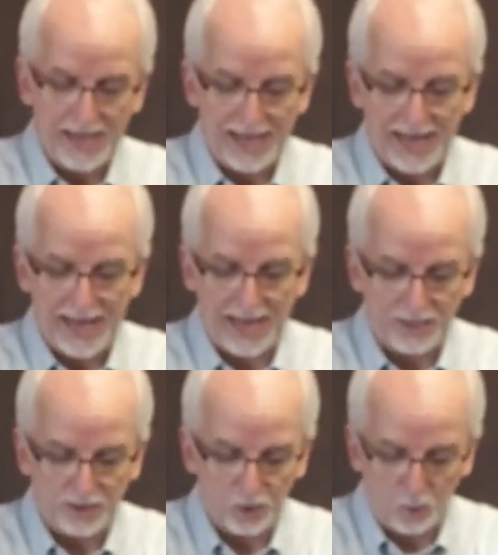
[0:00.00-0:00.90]

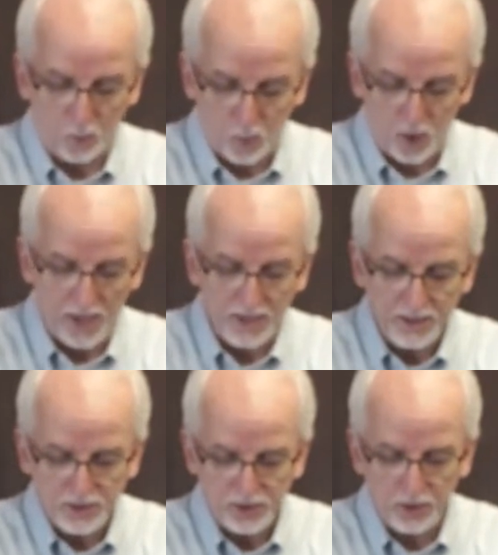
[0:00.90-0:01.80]
and
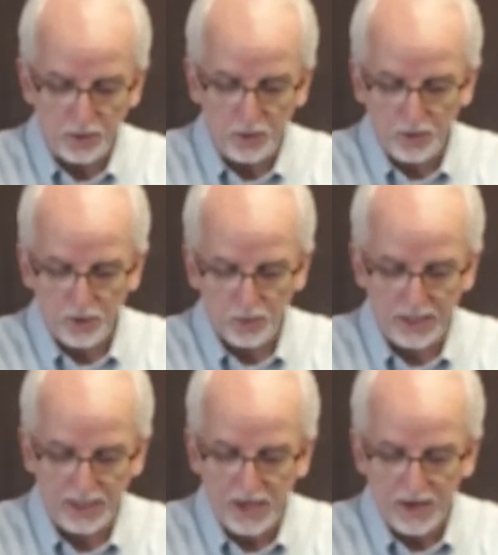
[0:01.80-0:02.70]
1, 2,
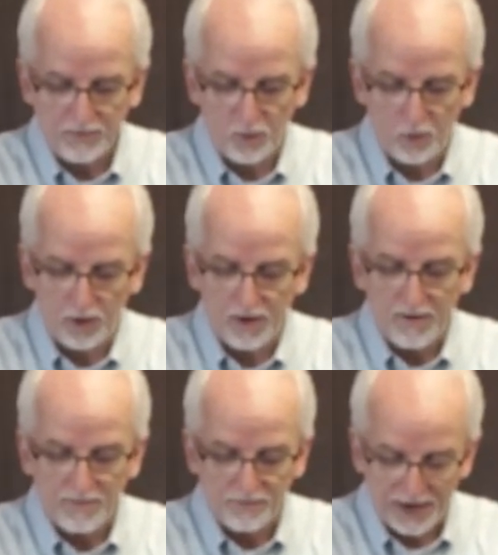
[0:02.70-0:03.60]
3, 4,
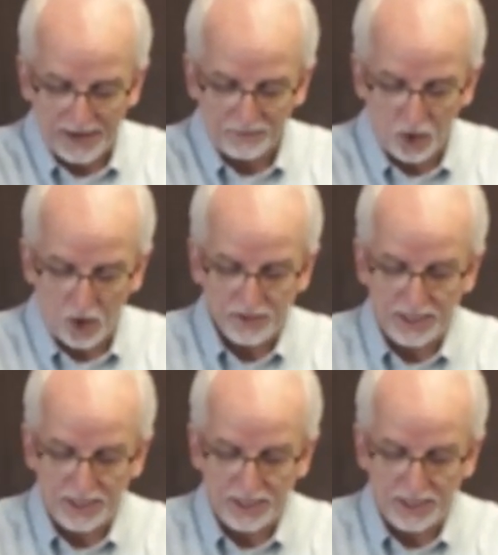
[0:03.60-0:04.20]
5 cards.